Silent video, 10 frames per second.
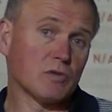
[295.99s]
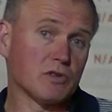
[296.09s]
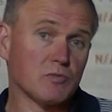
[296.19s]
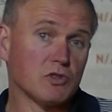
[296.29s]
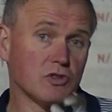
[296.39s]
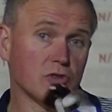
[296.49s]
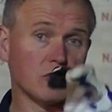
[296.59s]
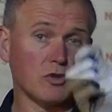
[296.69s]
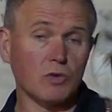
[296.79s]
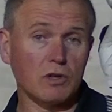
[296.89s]
whereas
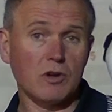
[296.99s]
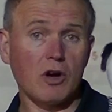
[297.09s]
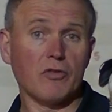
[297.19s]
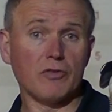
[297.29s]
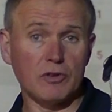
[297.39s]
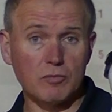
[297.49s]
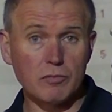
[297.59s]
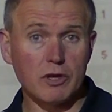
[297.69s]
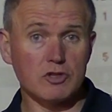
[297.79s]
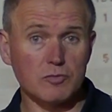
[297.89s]
Mizuno will offer you
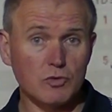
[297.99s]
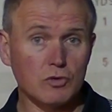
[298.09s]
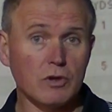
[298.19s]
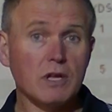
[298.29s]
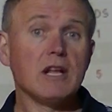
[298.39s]
much more